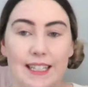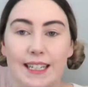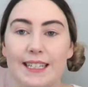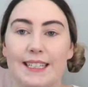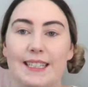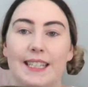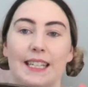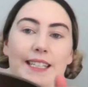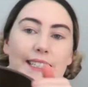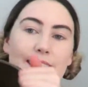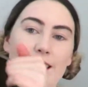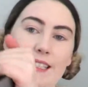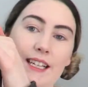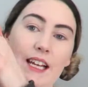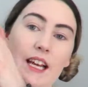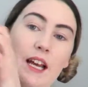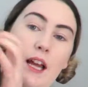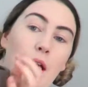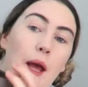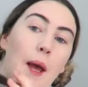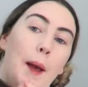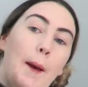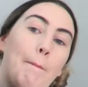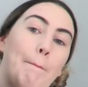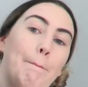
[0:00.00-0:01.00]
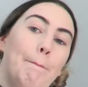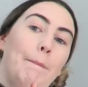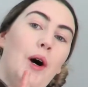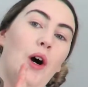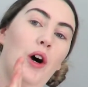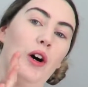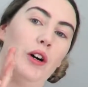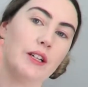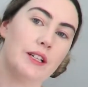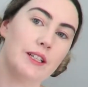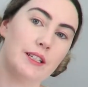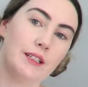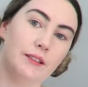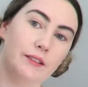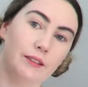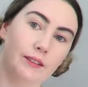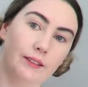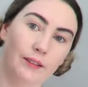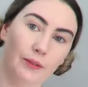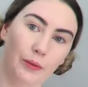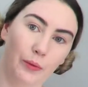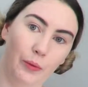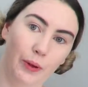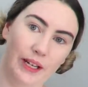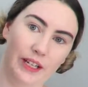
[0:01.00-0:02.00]
is this pot,
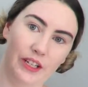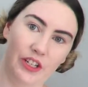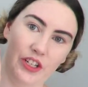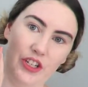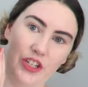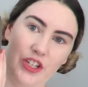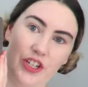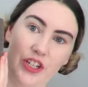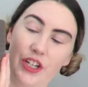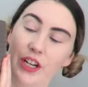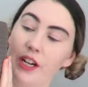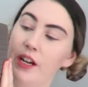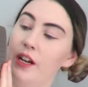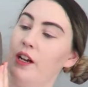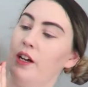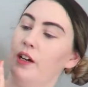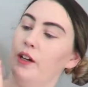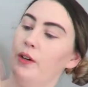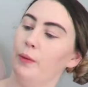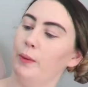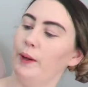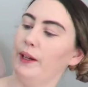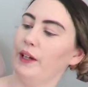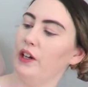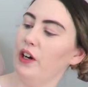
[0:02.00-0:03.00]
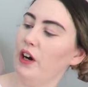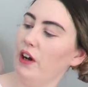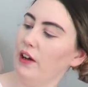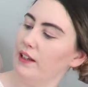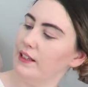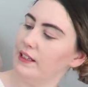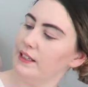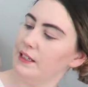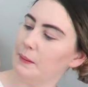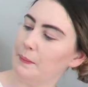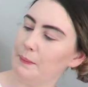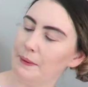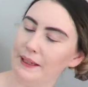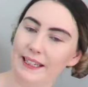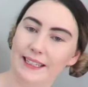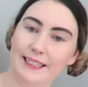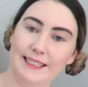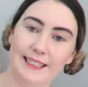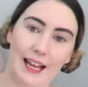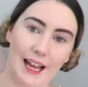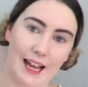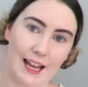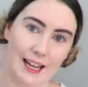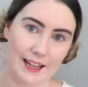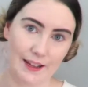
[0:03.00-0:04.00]
which we got
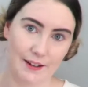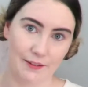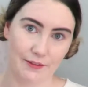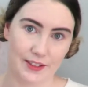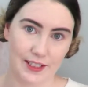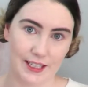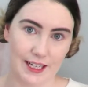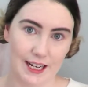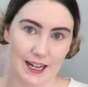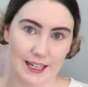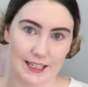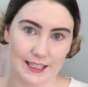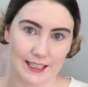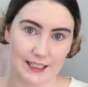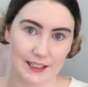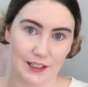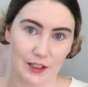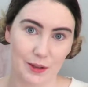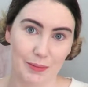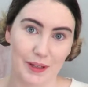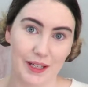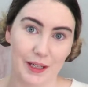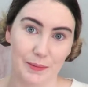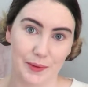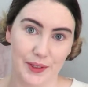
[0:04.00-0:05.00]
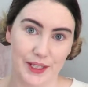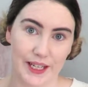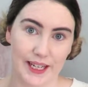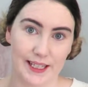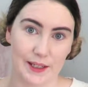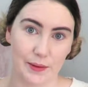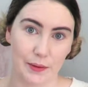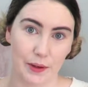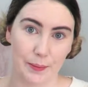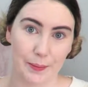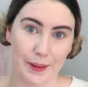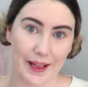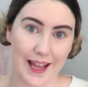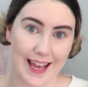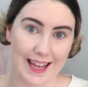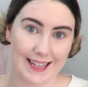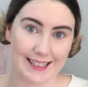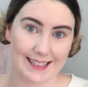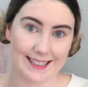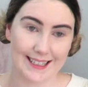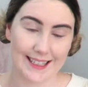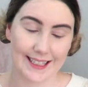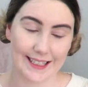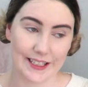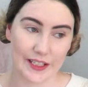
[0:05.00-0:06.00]
because I have started to be obsessed with
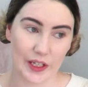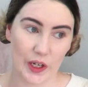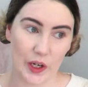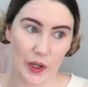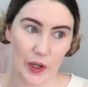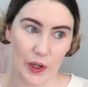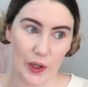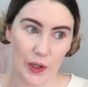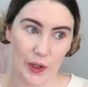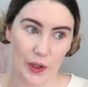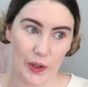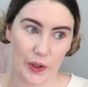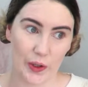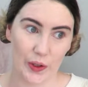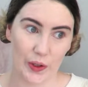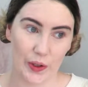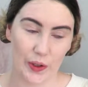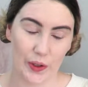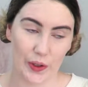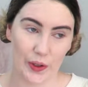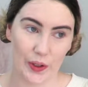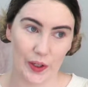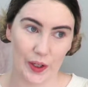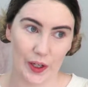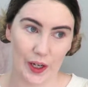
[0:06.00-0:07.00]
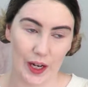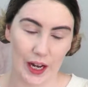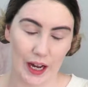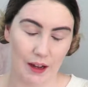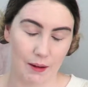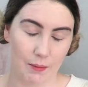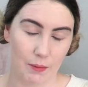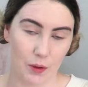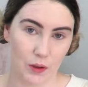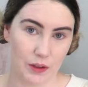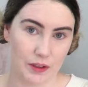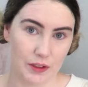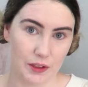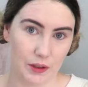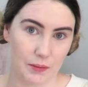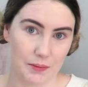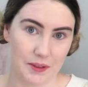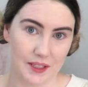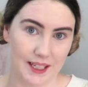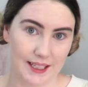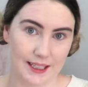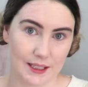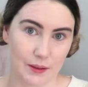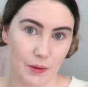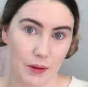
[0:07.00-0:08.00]
plants. So I'm also
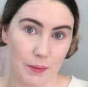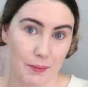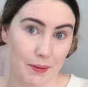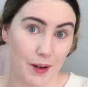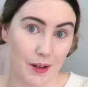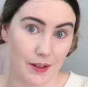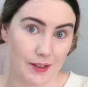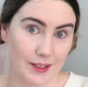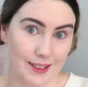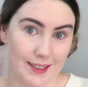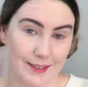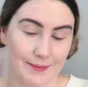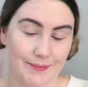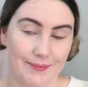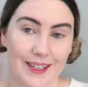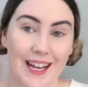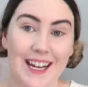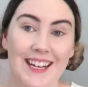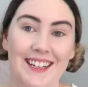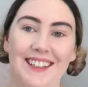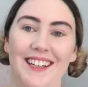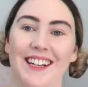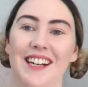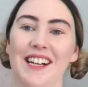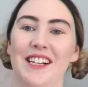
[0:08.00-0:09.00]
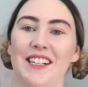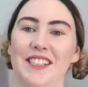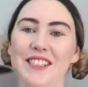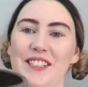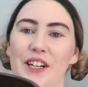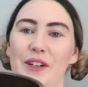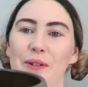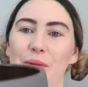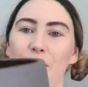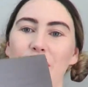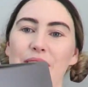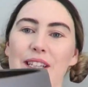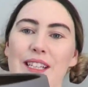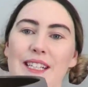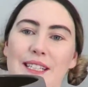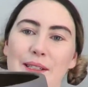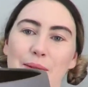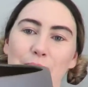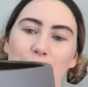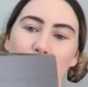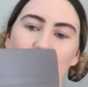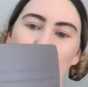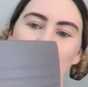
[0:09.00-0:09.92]
obsessed with pots. So we got this one